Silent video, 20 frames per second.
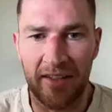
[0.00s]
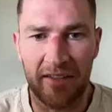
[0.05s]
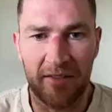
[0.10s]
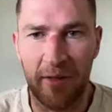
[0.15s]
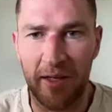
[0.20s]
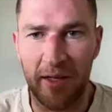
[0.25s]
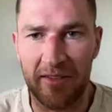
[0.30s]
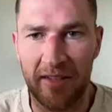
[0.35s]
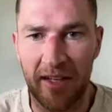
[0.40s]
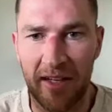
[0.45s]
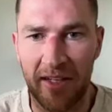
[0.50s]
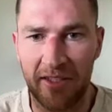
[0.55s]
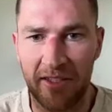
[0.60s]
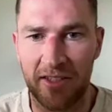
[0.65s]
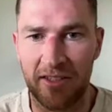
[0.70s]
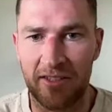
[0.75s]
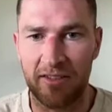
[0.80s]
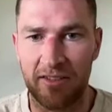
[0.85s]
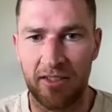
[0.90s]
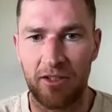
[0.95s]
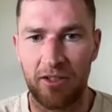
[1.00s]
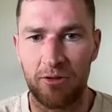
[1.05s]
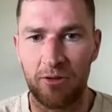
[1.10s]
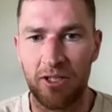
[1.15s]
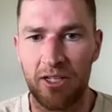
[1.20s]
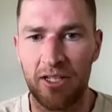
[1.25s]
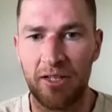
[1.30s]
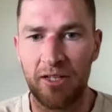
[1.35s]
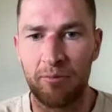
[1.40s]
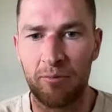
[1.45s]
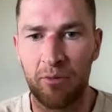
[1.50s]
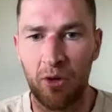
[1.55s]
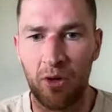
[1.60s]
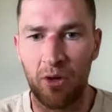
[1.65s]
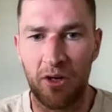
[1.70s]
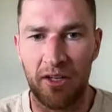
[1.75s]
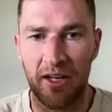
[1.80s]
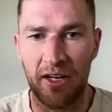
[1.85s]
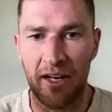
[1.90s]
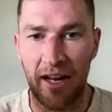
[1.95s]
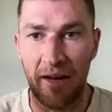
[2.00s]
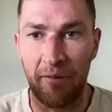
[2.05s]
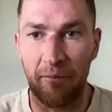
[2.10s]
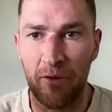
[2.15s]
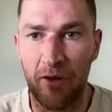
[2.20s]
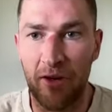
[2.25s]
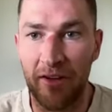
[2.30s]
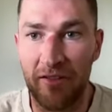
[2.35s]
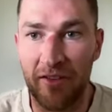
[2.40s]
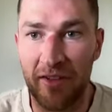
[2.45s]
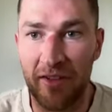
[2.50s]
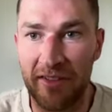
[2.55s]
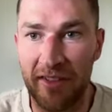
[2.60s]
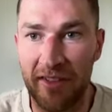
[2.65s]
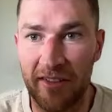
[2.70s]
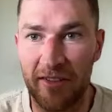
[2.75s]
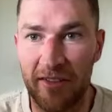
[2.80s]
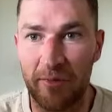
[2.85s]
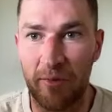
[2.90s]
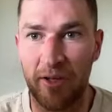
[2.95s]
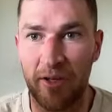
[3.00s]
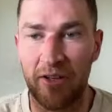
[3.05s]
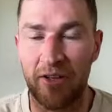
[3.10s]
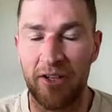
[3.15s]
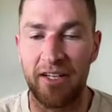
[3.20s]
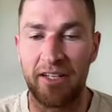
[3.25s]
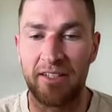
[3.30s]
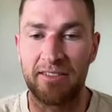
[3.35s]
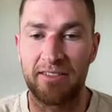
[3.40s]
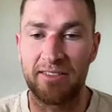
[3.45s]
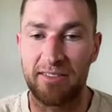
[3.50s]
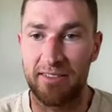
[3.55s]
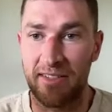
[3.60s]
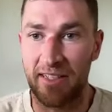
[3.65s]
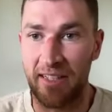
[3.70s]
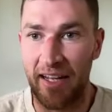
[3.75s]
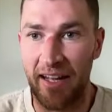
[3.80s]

Yeah, expectations are really important, and previous experience.